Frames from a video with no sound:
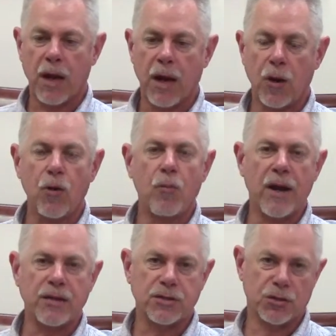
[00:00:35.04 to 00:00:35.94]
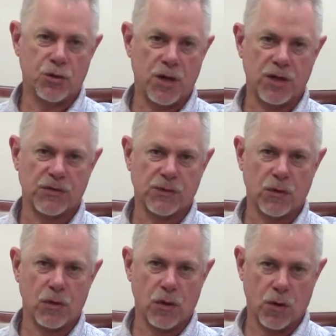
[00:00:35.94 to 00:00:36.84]
Interbasin
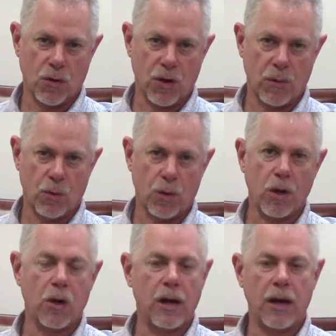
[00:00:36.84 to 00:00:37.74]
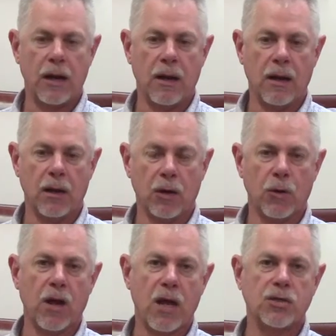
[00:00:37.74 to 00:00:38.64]
Transfer Agreement. We're in a
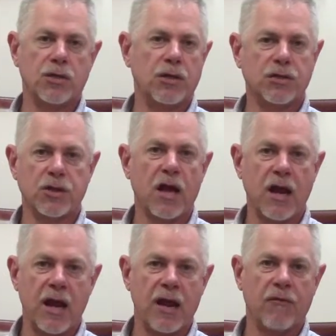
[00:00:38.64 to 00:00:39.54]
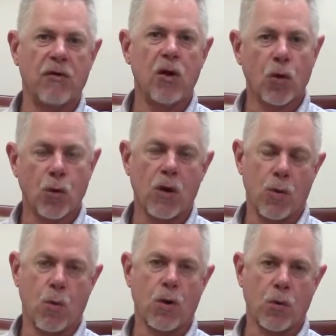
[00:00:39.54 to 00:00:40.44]
location that does not have
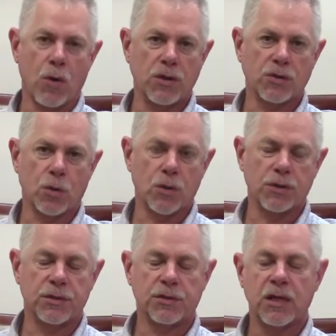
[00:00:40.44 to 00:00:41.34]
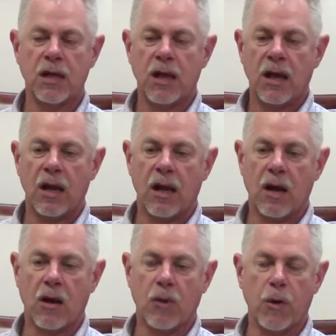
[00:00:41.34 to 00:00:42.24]
great water resources,
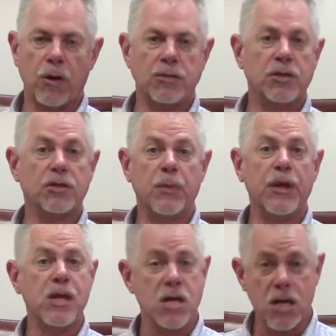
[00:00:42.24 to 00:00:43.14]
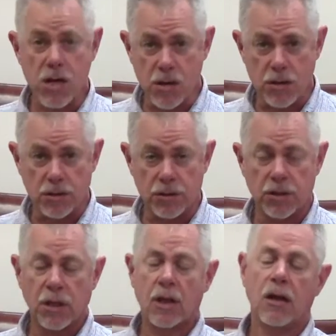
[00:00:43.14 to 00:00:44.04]
and our communities had spent
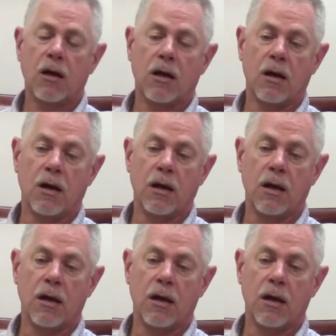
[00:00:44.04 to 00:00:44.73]
years uh,